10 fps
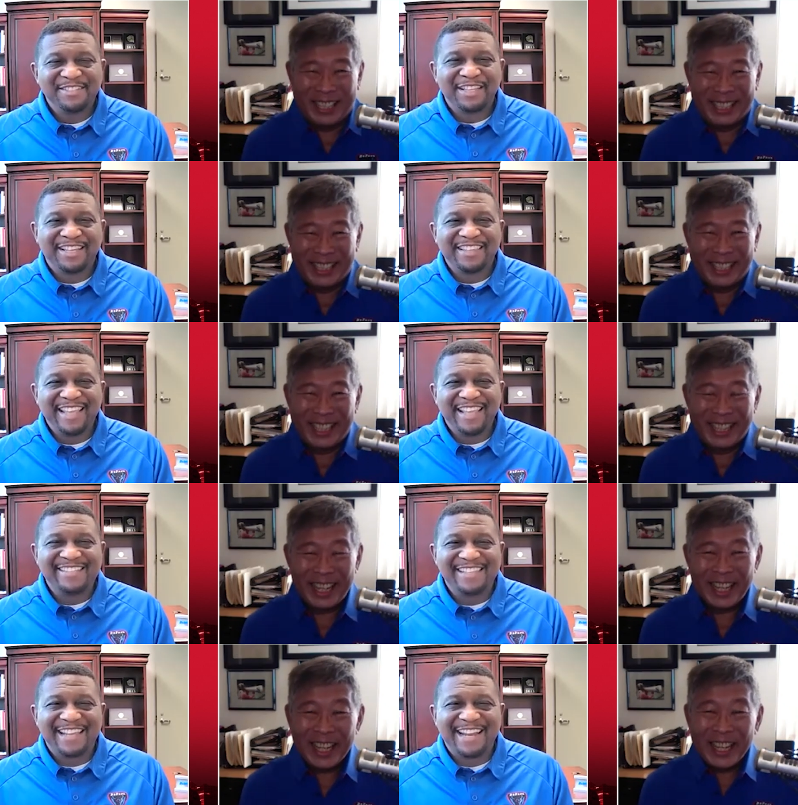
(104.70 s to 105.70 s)
Speaker 1: The good thing
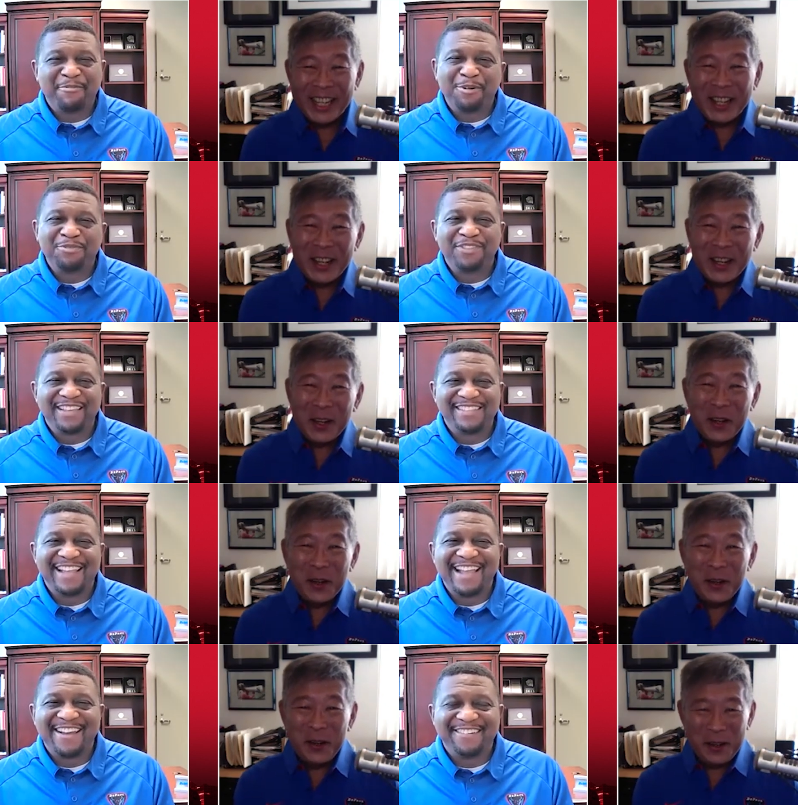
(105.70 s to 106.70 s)
is that I wrote things
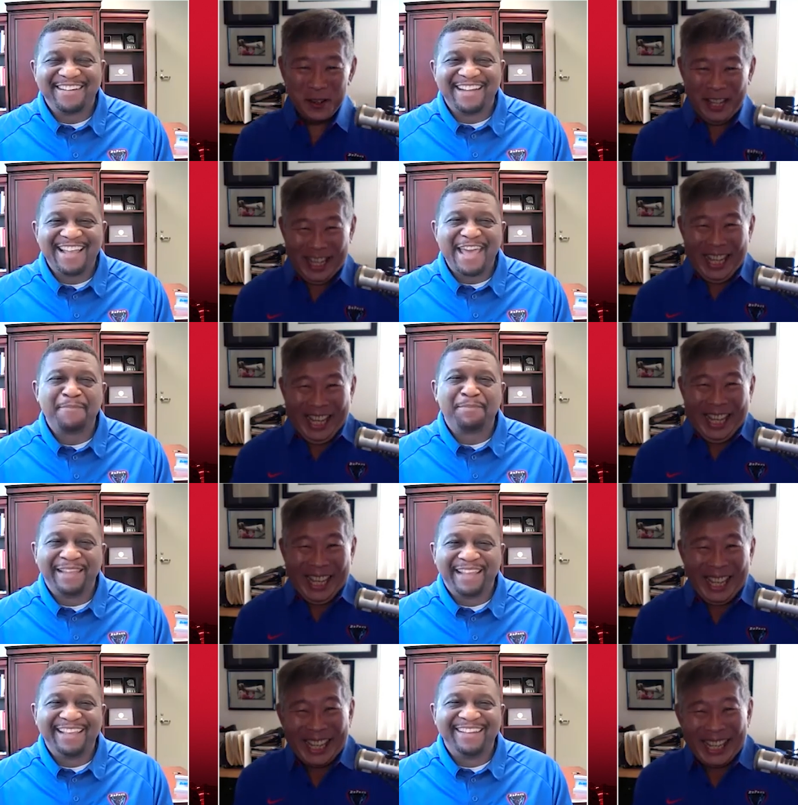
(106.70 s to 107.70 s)
down and I had a
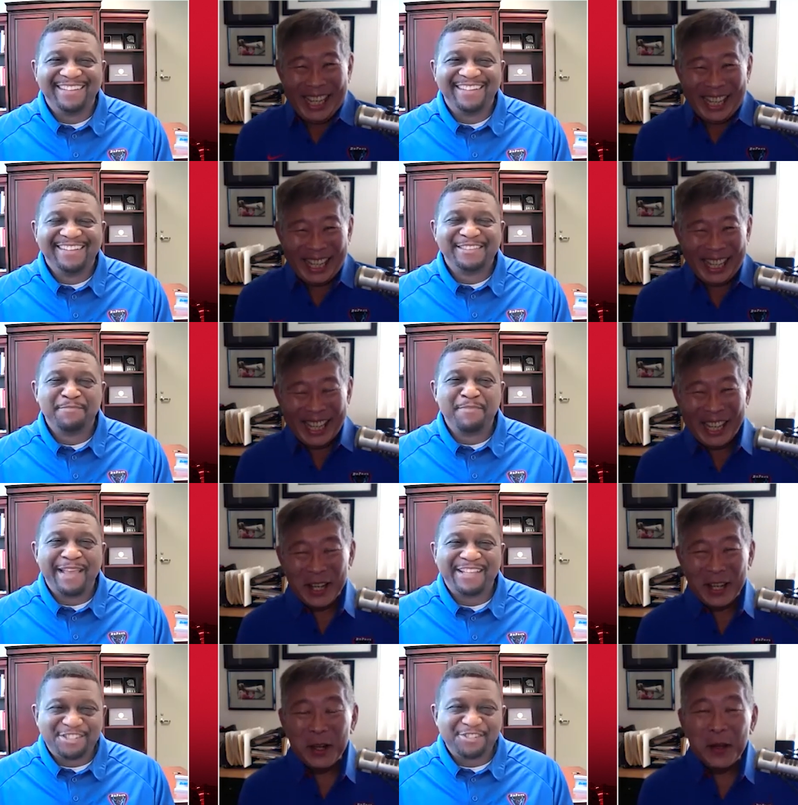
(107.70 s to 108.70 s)
plan to
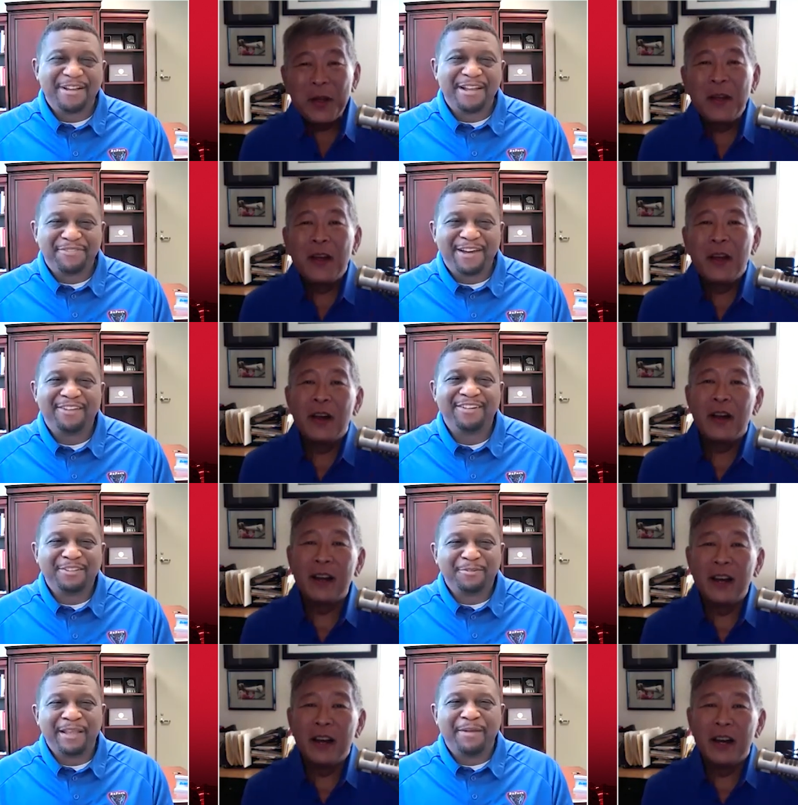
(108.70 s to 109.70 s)
make sure I followed
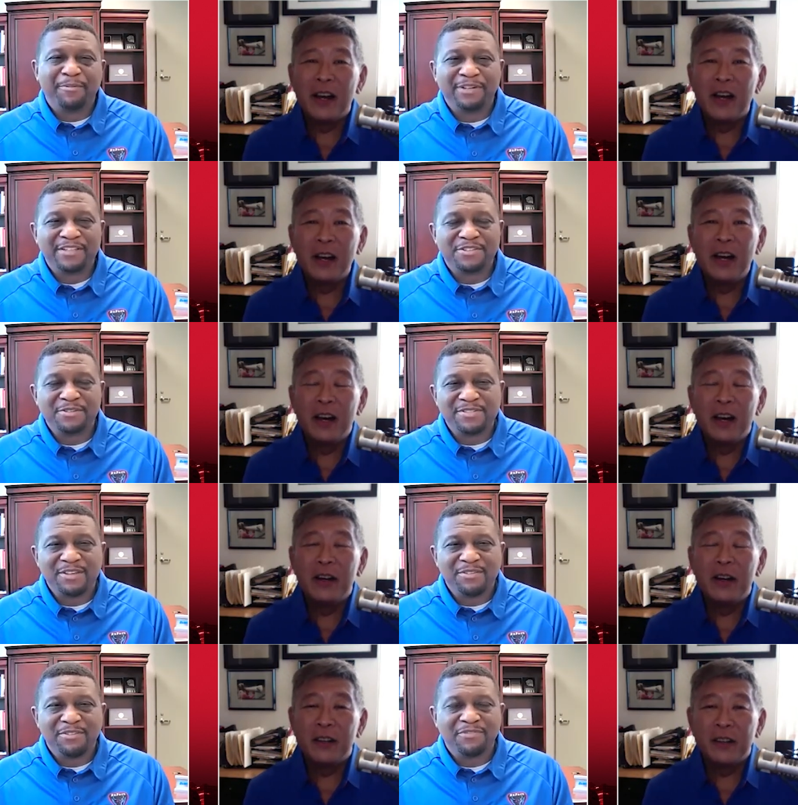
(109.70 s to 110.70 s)
it the way I wanted to.
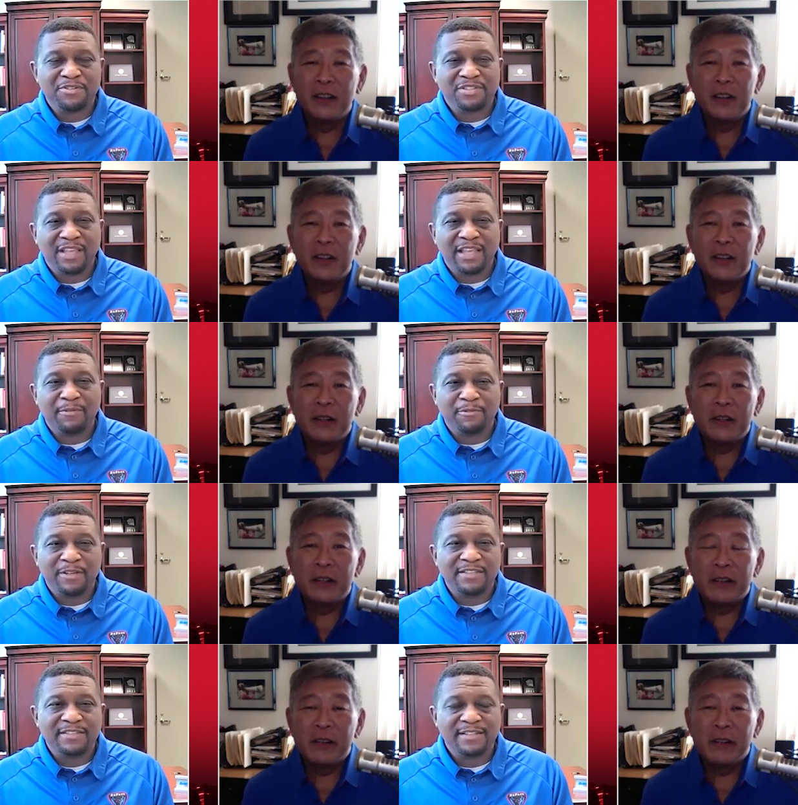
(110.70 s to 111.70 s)
So the first thing
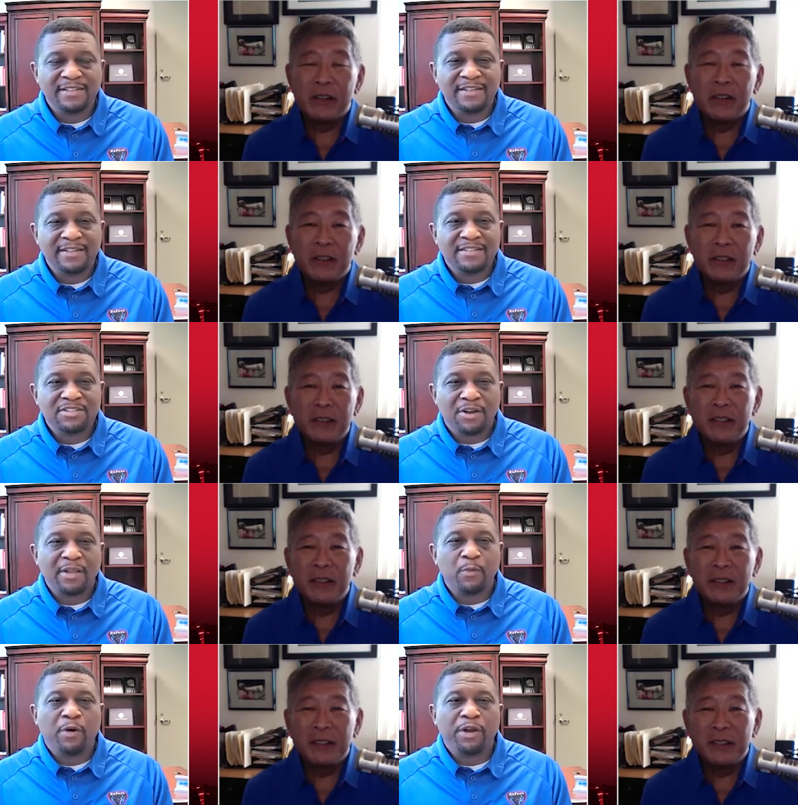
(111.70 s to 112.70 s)
was
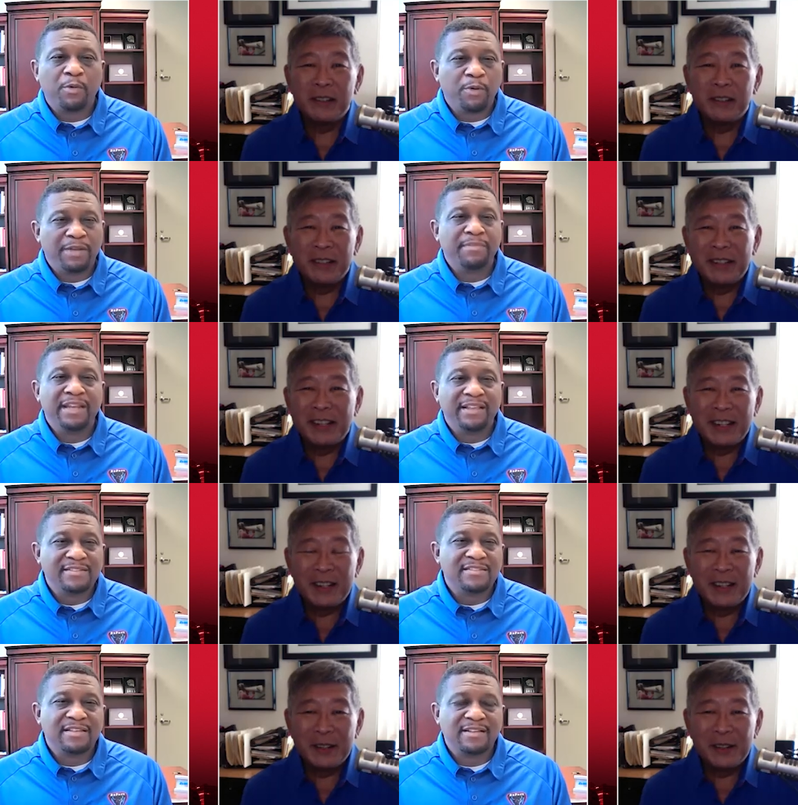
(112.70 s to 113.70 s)
starting one-on-one
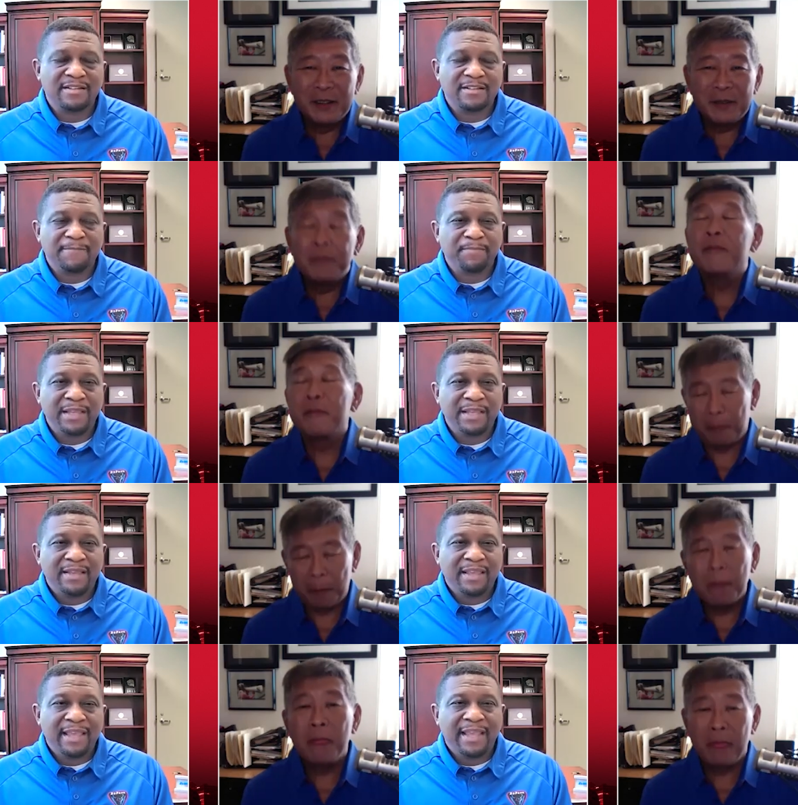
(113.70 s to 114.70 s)
meetings. Um,
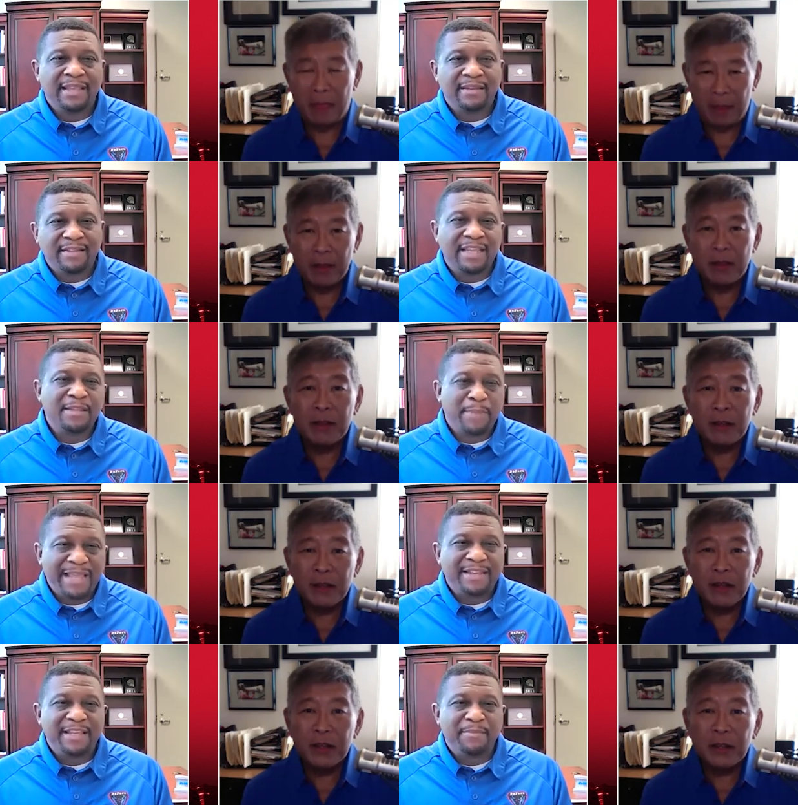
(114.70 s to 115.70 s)
and in the
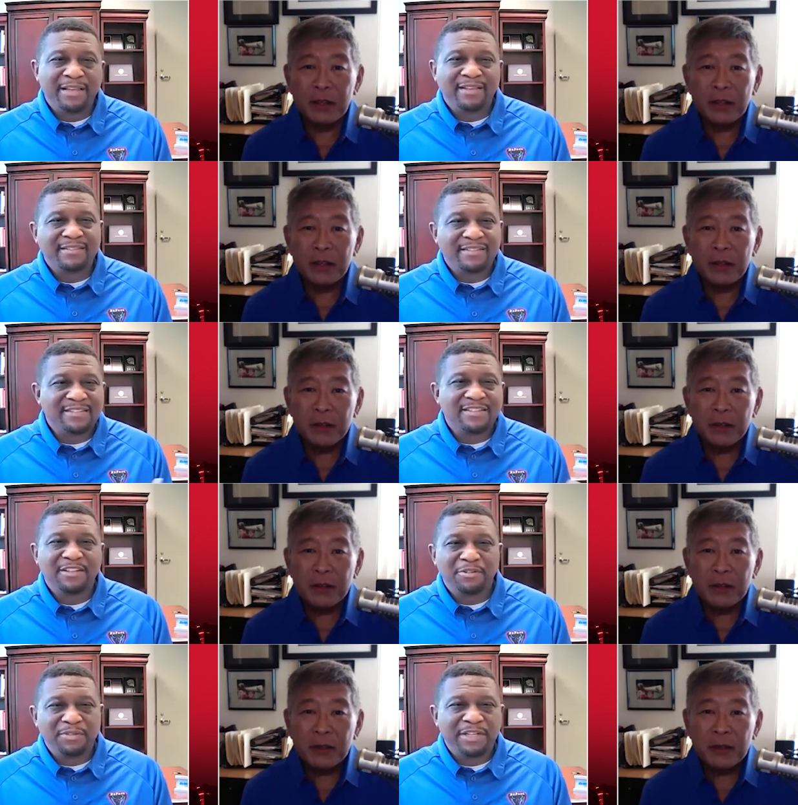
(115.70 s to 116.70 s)
pandemic, that's a
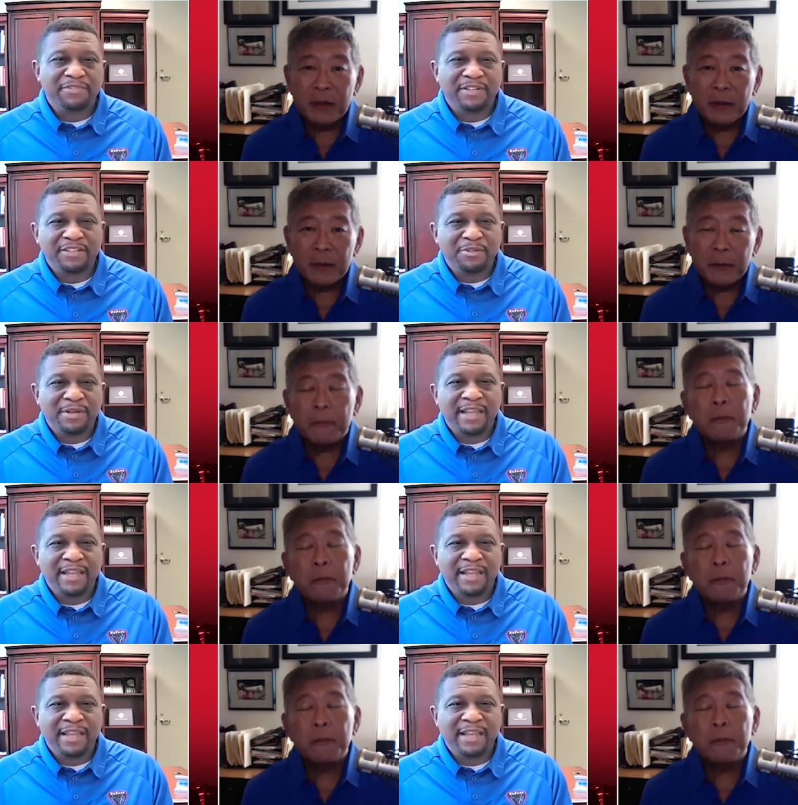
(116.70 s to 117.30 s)
little different during